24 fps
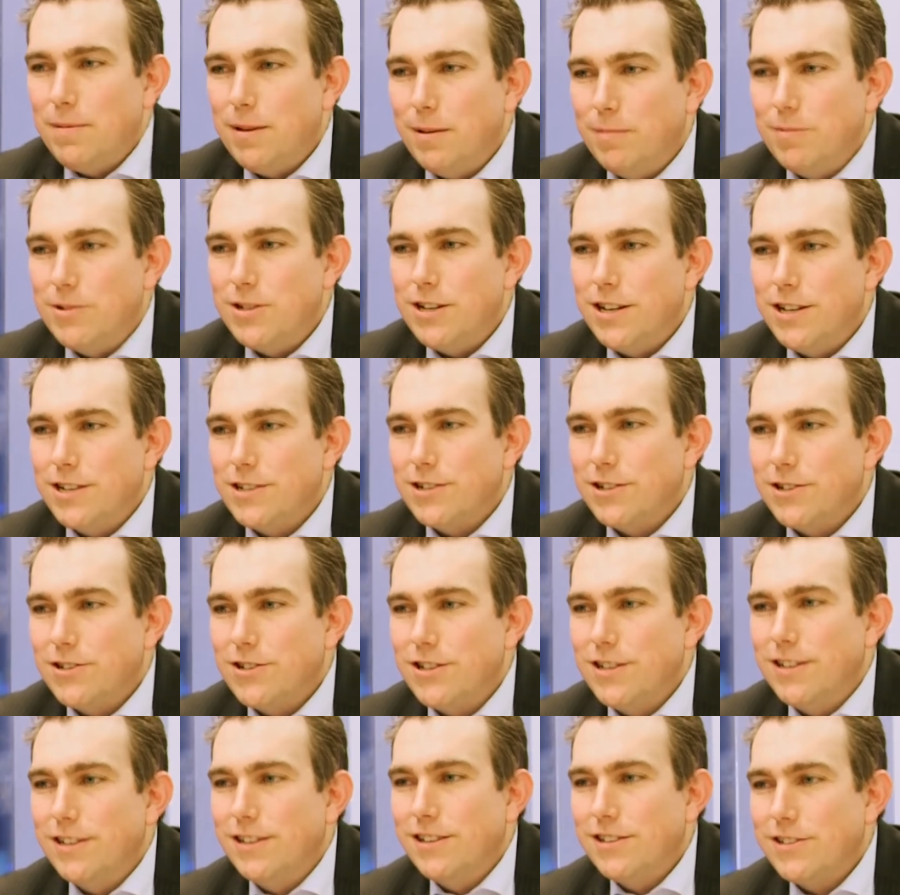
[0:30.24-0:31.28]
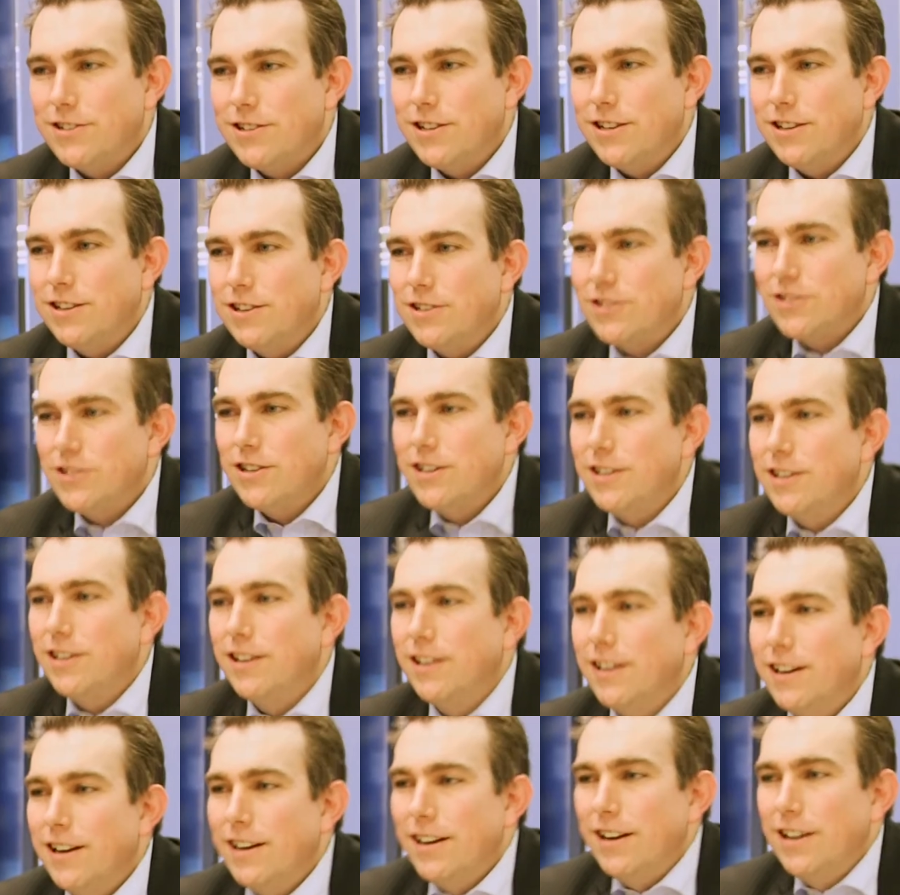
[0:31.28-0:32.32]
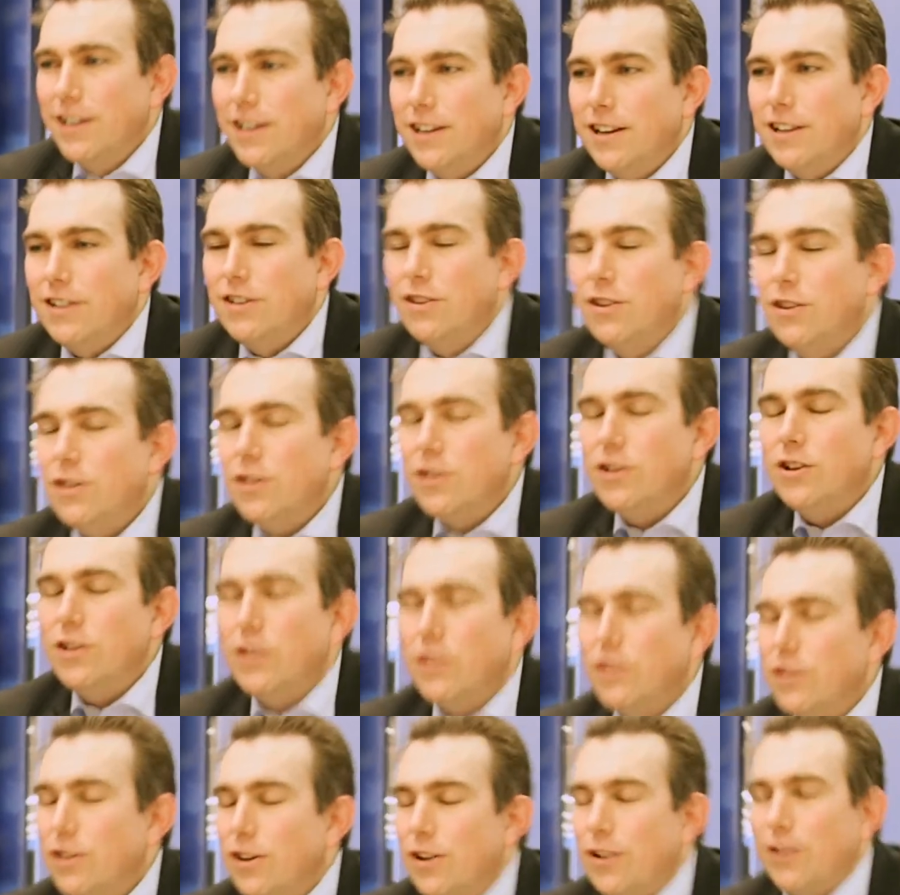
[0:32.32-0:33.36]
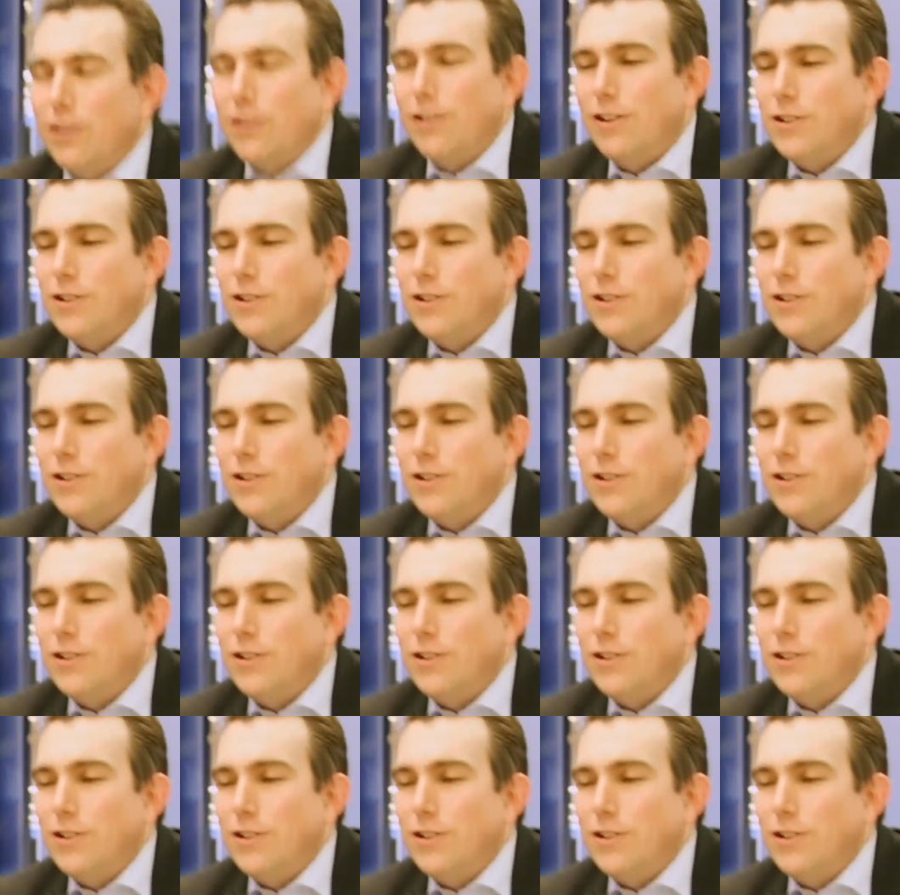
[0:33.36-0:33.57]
that each and every person that we interact with